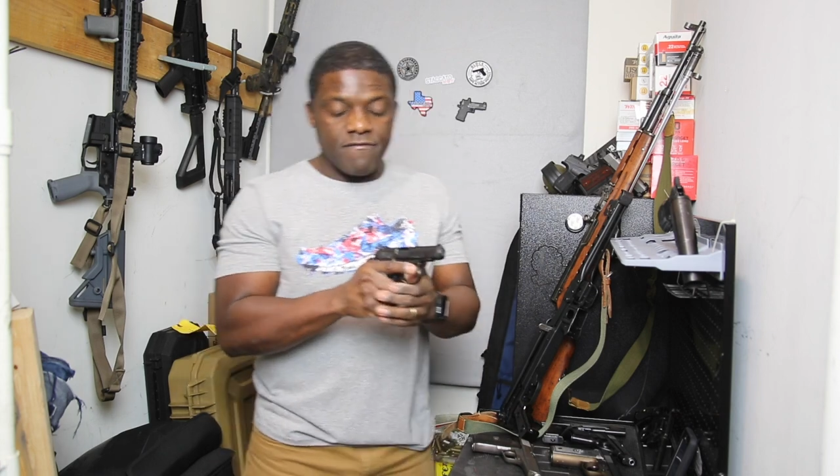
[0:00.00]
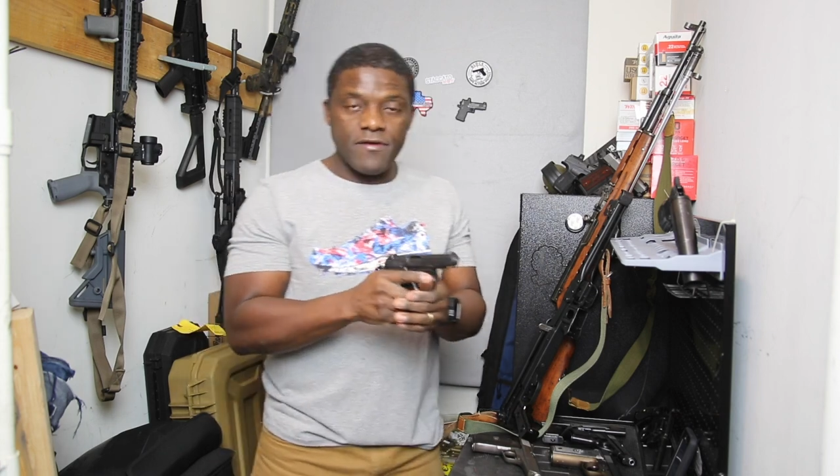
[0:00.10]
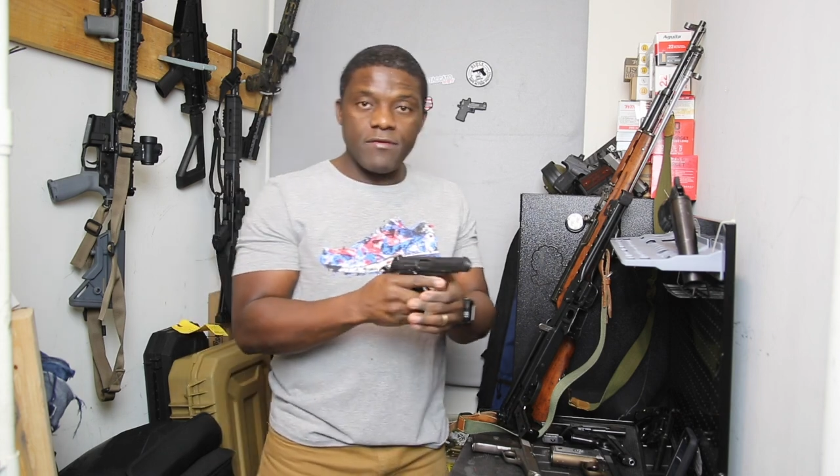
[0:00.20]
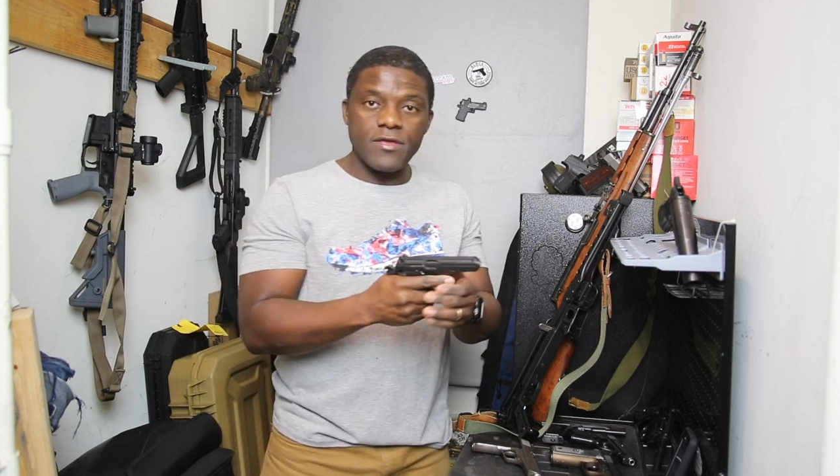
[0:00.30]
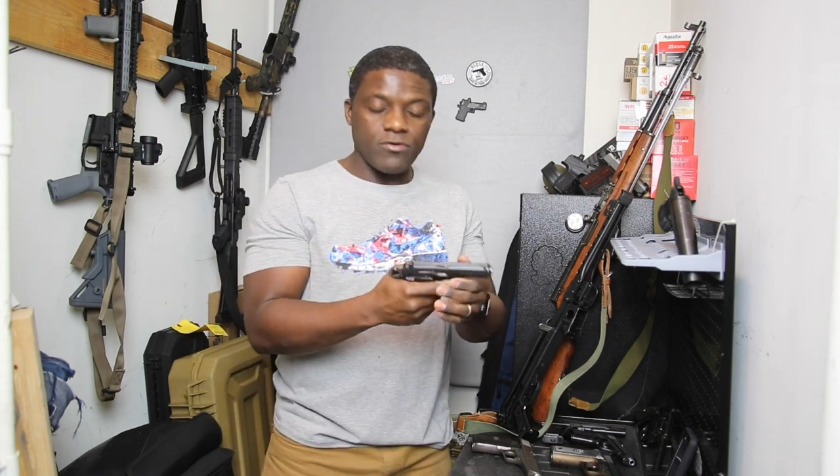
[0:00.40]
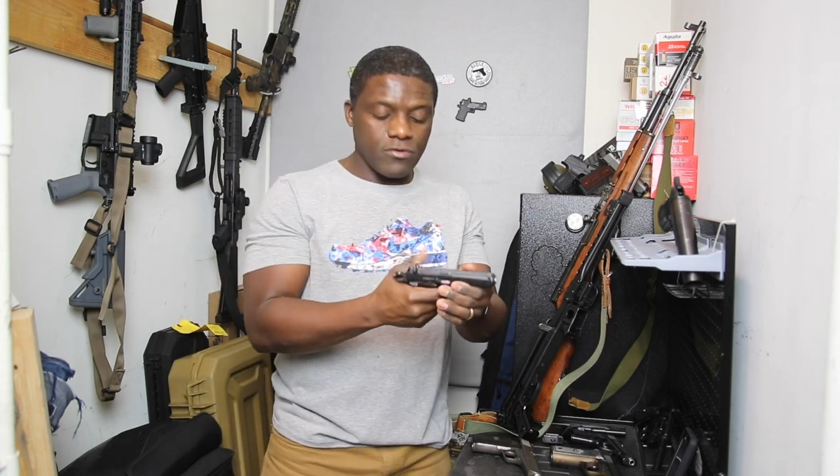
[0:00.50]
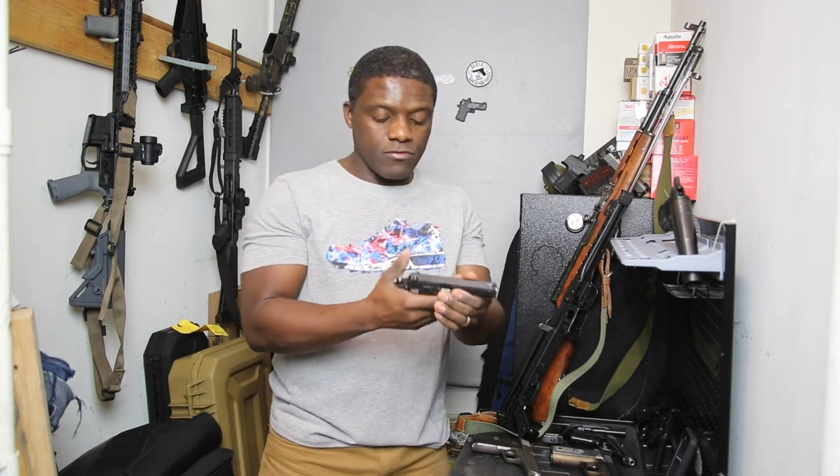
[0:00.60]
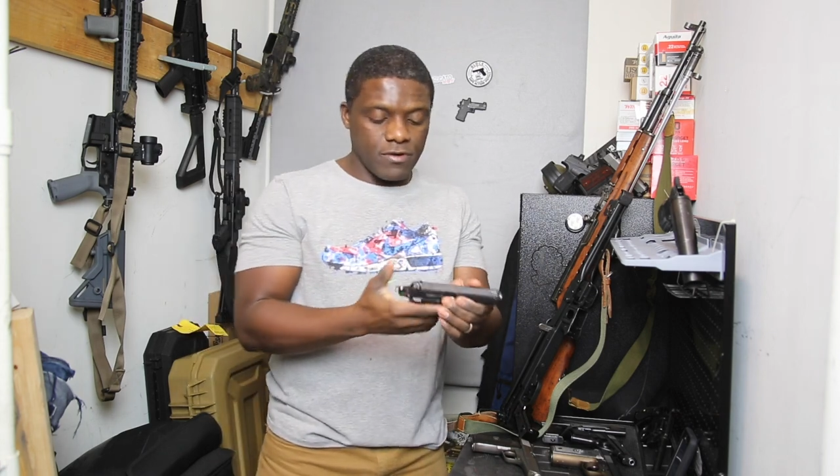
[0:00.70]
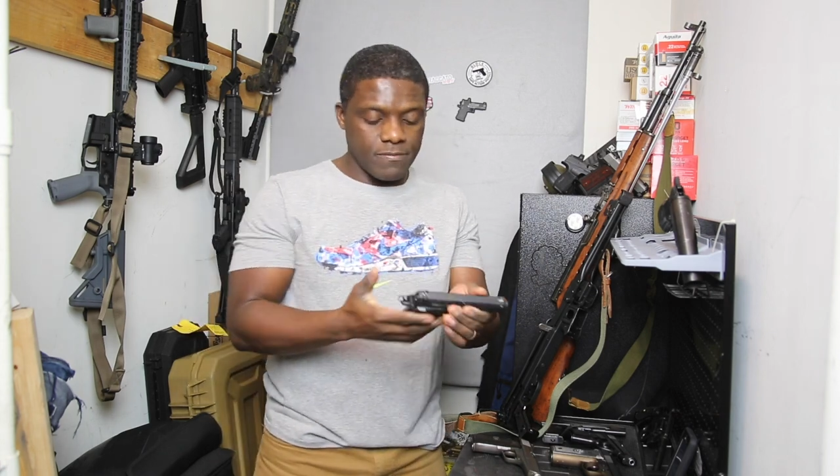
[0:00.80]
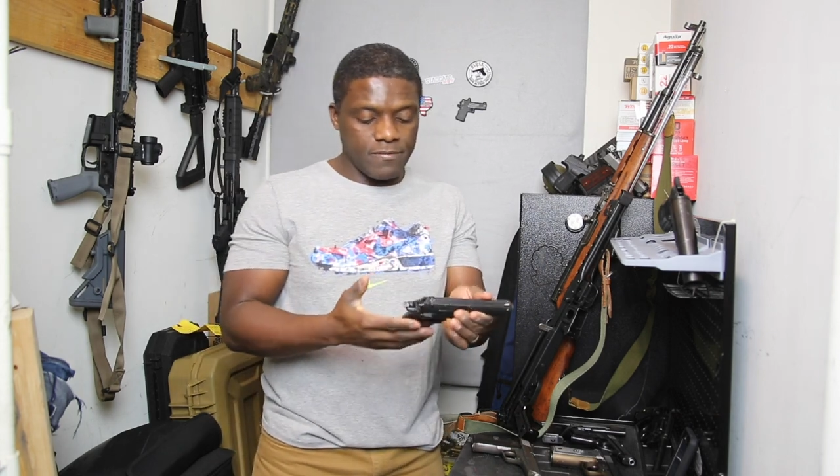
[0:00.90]
Very
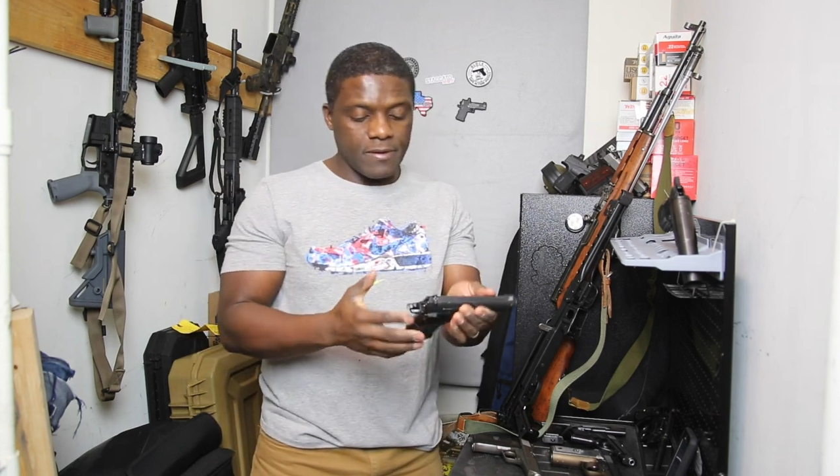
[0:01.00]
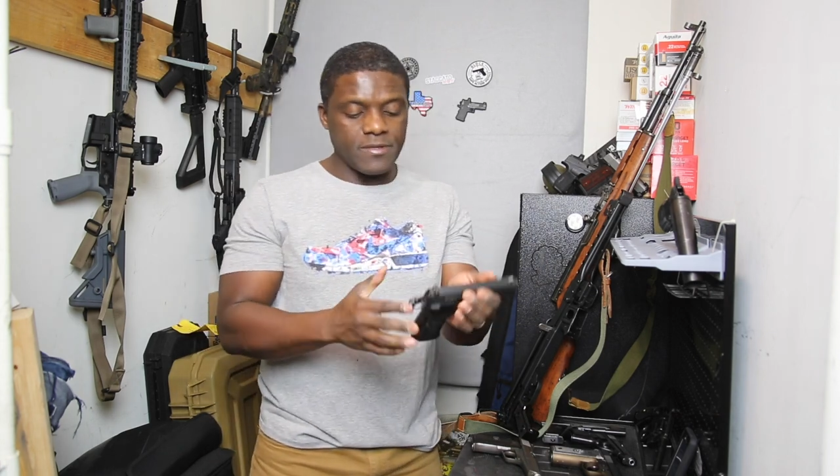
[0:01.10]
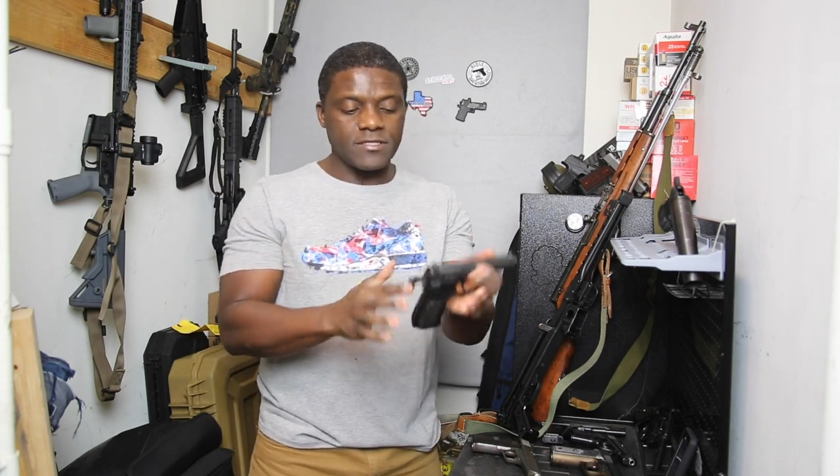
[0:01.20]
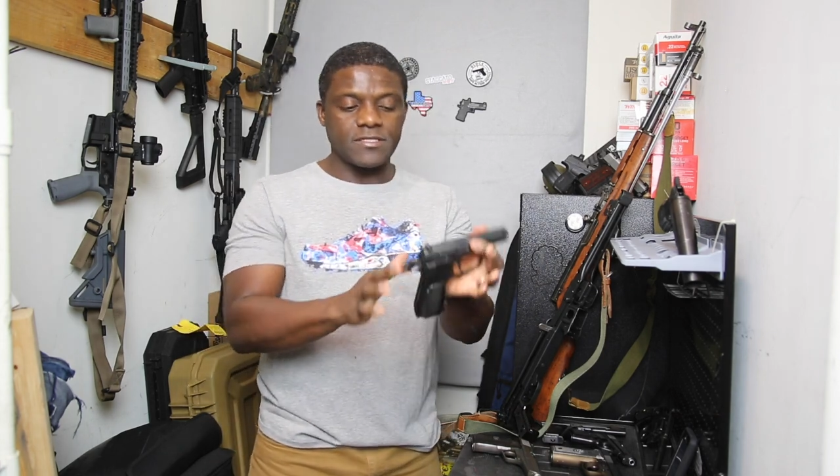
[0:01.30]
good grip. I mean,